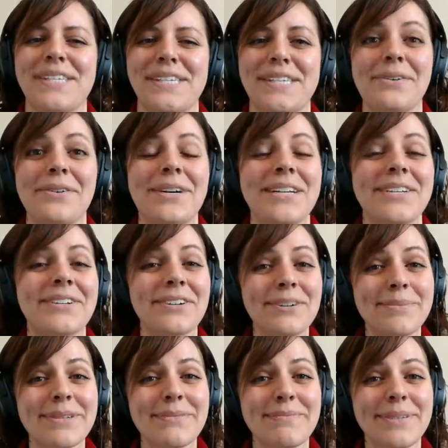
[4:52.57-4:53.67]
So in
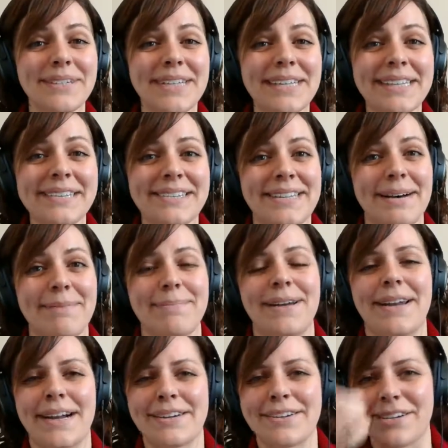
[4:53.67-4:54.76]
terms of building this up
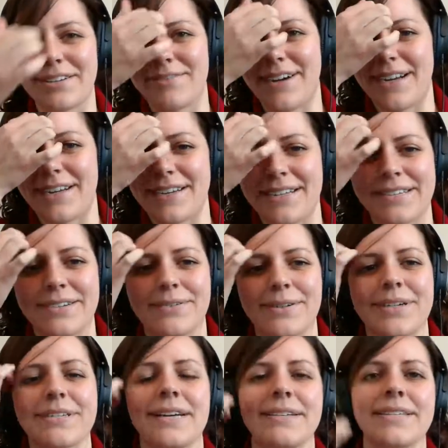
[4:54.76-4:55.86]
and actually finding
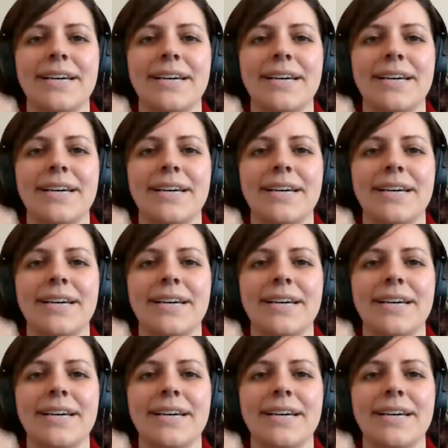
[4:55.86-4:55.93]
stories,